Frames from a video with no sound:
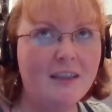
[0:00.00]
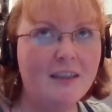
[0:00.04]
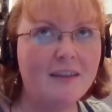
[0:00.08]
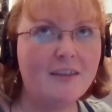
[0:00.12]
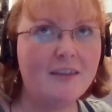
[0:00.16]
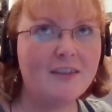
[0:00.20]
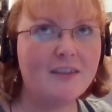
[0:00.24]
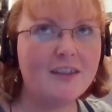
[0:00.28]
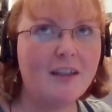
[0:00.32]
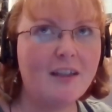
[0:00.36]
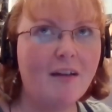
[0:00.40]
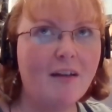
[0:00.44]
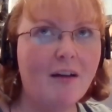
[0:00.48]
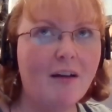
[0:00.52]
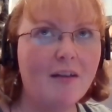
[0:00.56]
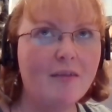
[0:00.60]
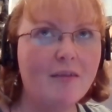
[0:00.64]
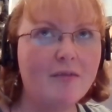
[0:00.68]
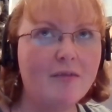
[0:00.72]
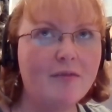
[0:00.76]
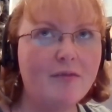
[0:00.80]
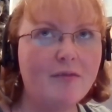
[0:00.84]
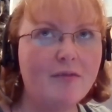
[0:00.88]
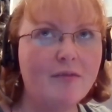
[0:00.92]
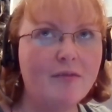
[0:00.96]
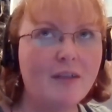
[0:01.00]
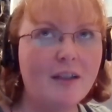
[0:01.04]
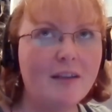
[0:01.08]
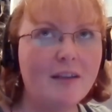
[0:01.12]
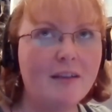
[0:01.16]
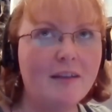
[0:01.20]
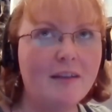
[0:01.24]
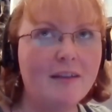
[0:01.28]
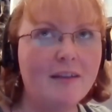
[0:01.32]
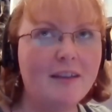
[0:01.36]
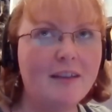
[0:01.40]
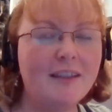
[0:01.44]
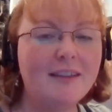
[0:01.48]
there's a lot of
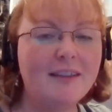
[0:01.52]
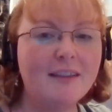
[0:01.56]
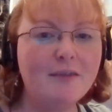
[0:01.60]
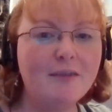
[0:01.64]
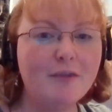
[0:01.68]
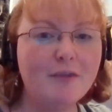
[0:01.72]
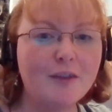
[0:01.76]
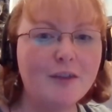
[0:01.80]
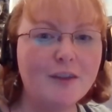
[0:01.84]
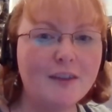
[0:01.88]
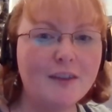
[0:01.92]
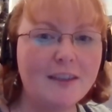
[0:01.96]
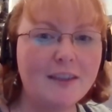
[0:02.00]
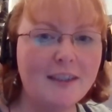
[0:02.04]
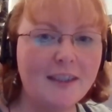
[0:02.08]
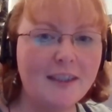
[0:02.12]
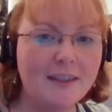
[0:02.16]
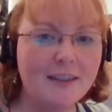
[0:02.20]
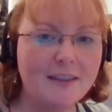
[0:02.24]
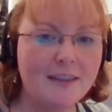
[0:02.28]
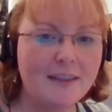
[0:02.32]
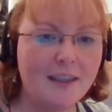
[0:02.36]
the difficulty is